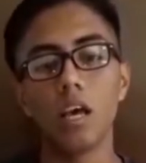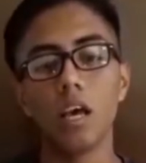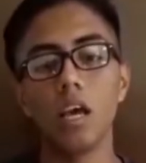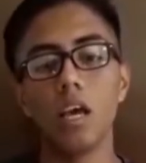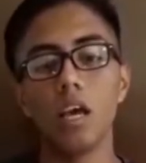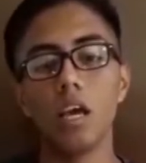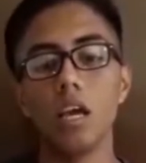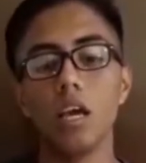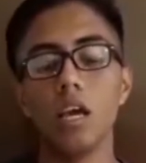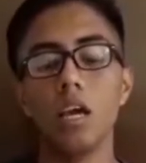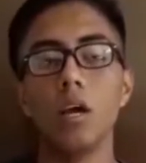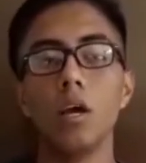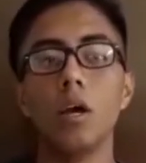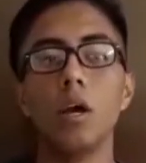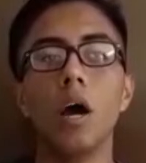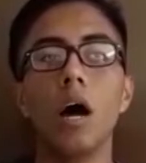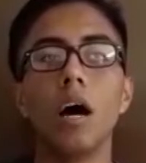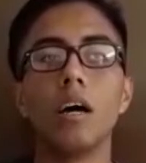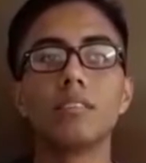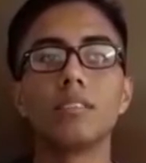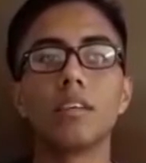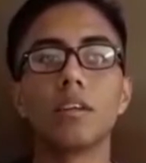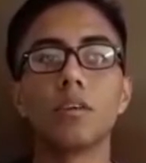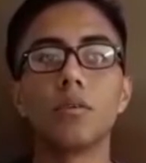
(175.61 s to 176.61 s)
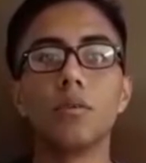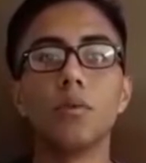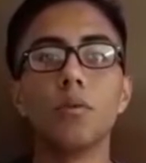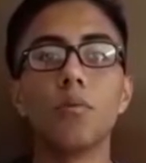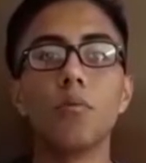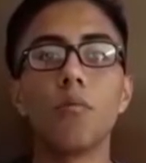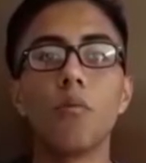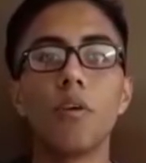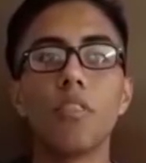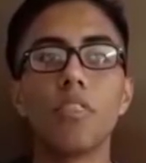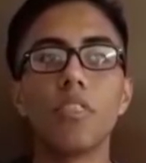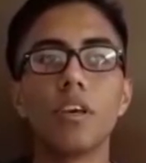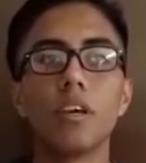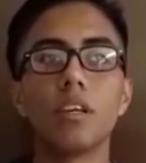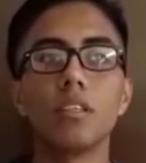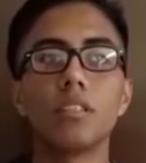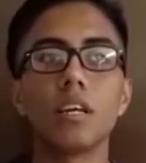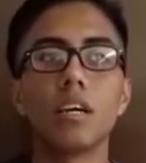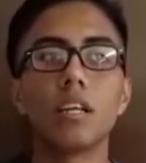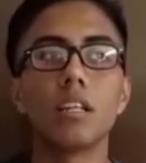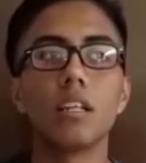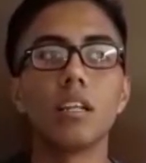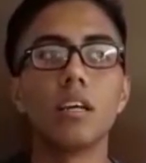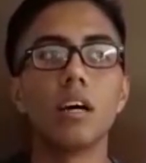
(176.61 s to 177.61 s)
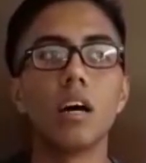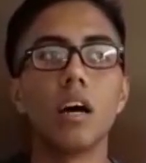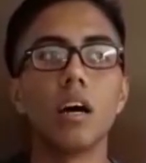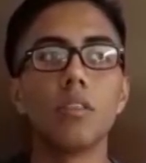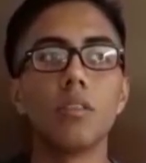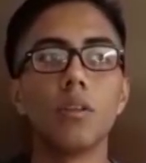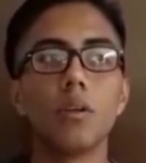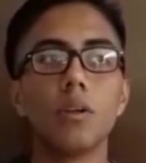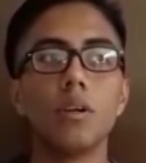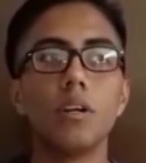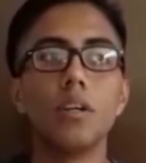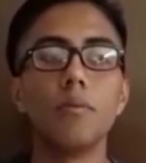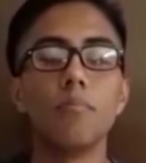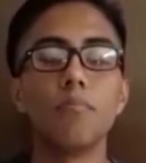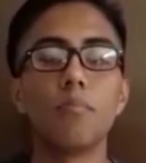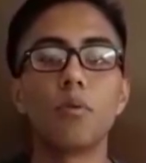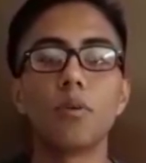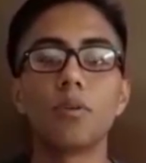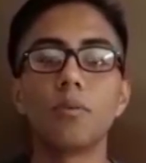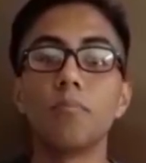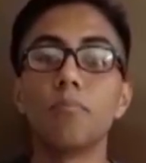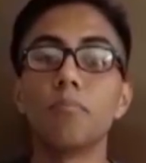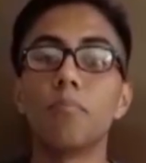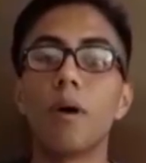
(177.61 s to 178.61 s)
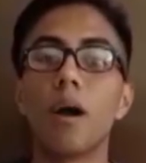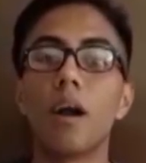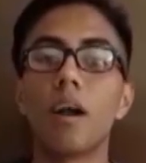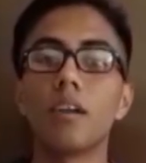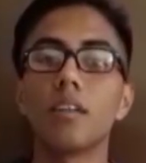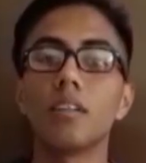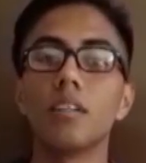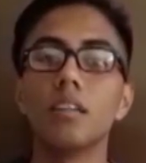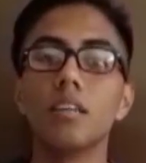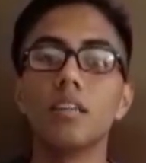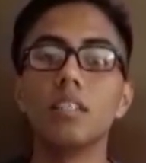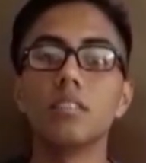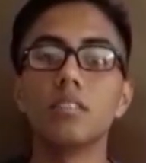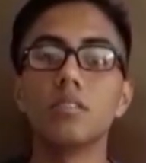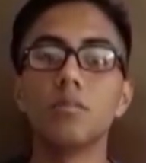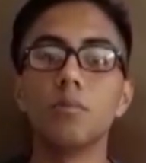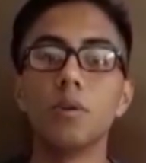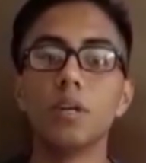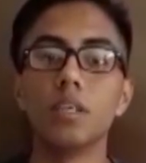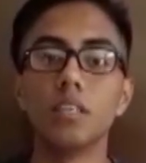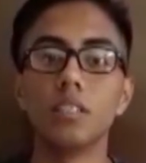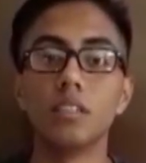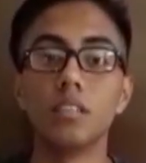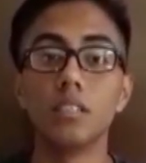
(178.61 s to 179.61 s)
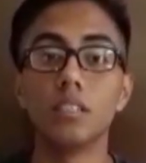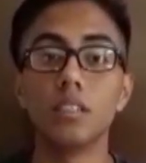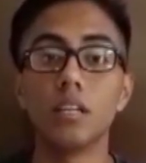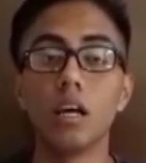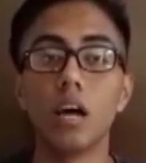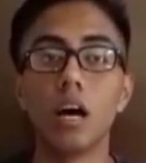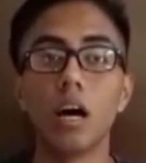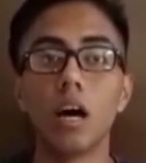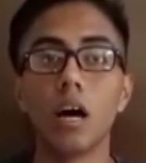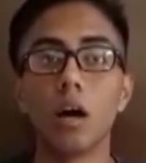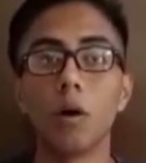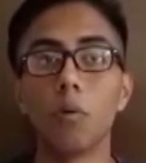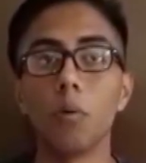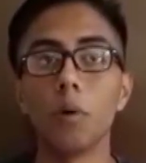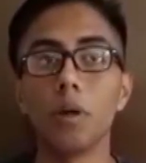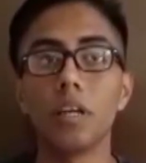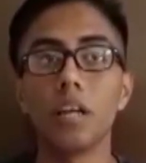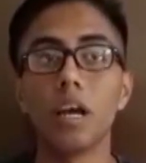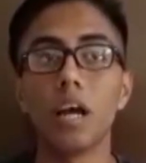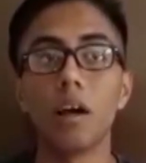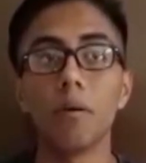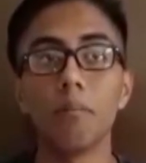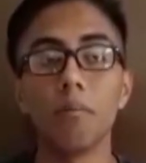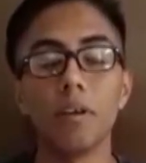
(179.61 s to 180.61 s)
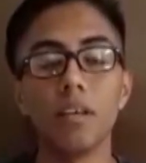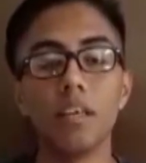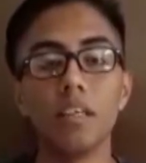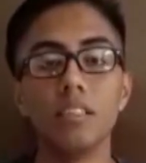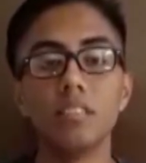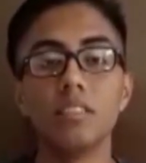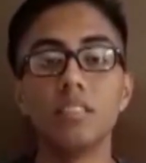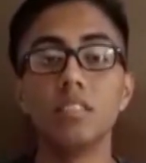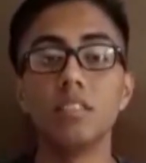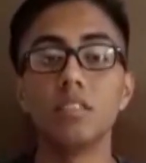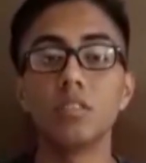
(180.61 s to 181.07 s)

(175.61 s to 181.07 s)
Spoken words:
as a group, we think that another important part is when Wickham is